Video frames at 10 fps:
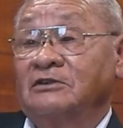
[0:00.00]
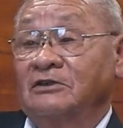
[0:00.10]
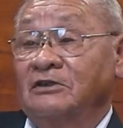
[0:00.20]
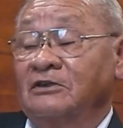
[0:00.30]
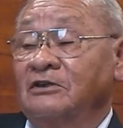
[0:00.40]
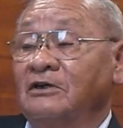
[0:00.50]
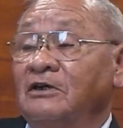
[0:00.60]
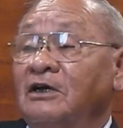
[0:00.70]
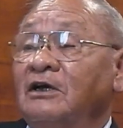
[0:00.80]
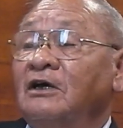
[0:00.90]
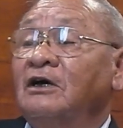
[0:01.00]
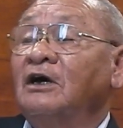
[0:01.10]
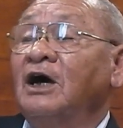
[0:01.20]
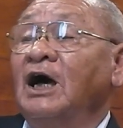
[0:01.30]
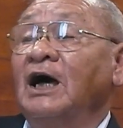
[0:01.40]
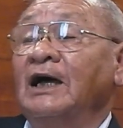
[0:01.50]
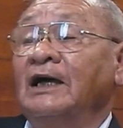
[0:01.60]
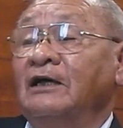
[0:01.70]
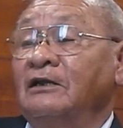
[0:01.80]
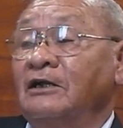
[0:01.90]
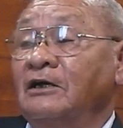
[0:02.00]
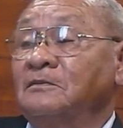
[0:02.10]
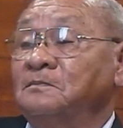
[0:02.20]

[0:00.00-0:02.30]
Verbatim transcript: Uh, and uh,